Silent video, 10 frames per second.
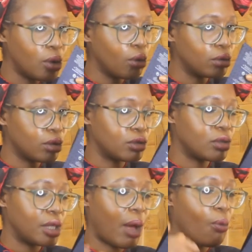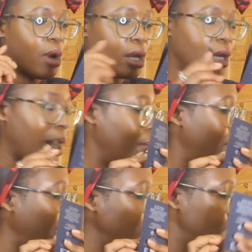hold on to that one. I
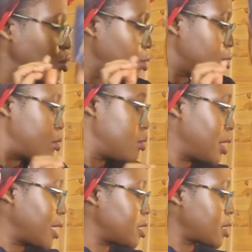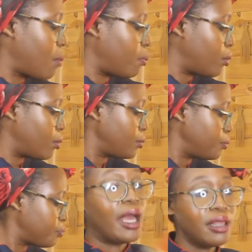might just hold on to that sample.
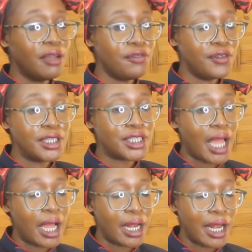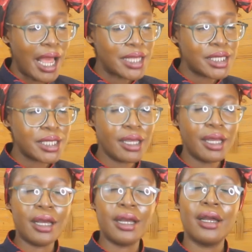I then finished a
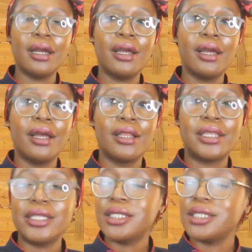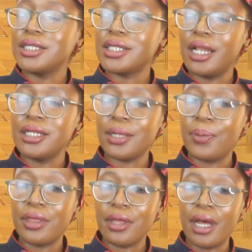classic. This is
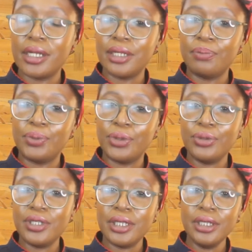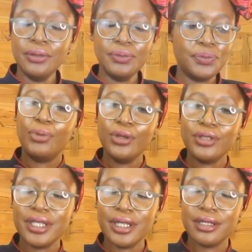Elizabeth Arden Beauty.
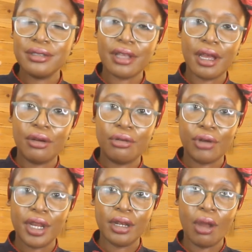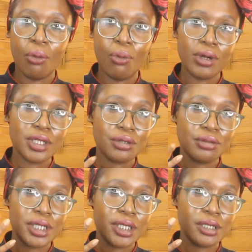Beauty is a green,
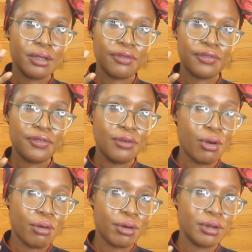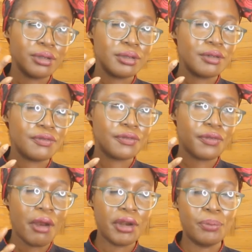watery, floral,
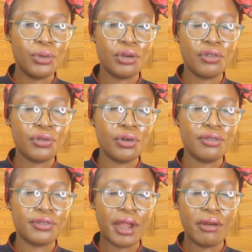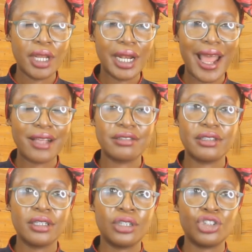very beautiful, very
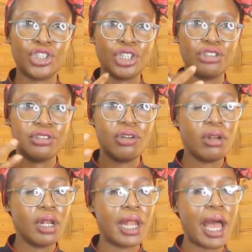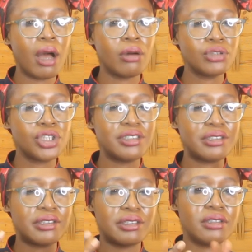classic. She's not loud. She
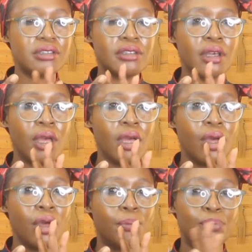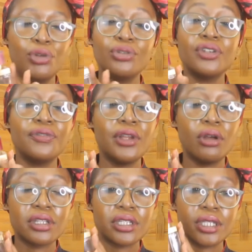sits beautifully
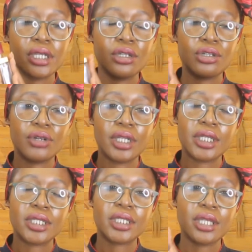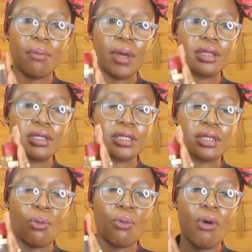on the skin during the summer. This is
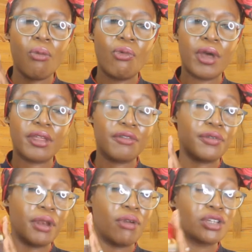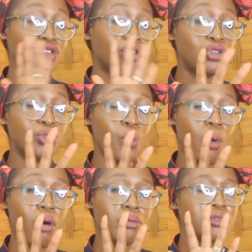a warm weather fragrance, not too
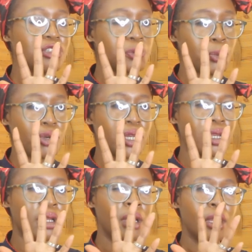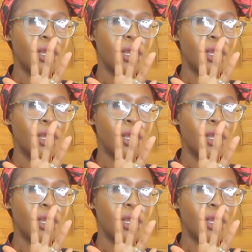warm. Spring,